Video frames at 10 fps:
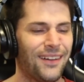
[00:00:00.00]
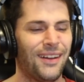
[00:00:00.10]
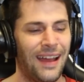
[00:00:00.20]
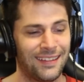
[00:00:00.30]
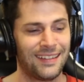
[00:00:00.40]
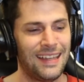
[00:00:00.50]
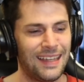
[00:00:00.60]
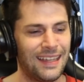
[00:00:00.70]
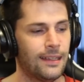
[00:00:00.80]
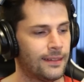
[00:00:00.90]
I don't know how
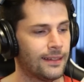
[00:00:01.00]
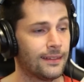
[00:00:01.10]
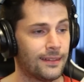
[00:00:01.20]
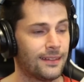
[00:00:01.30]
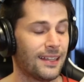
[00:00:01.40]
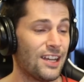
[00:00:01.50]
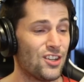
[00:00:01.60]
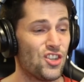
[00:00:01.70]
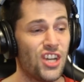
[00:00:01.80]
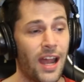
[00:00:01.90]
sneaky this is. This is like a
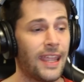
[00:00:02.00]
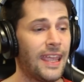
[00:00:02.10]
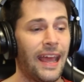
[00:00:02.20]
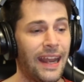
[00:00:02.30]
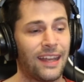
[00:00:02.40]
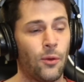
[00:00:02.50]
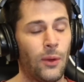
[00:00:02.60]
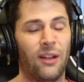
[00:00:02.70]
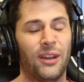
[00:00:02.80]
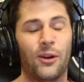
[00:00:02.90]
gigantic,
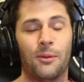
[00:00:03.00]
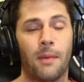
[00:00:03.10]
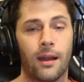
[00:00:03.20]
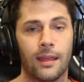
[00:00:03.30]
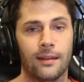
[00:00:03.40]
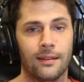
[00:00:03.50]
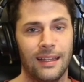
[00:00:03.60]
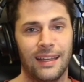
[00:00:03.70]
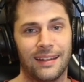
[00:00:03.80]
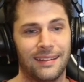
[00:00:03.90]
well-known market
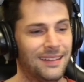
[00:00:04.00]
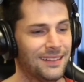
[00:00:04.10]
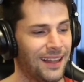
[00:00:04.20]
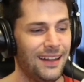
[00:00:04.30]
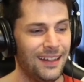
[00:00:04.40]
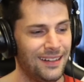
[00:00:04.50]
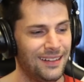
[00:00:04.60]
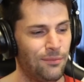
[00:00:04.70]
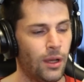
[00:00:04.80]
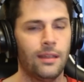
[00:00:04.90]
in
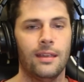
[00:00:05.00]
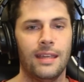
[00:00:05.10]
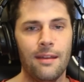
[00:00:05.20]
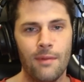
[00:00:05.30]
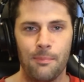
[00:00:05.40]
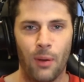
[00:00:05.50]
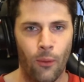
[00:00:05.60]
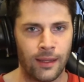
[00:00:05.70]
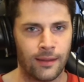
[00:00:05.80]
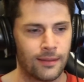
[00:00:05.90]
London, but you get my
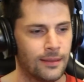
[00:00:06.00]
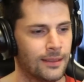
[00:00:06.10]
point.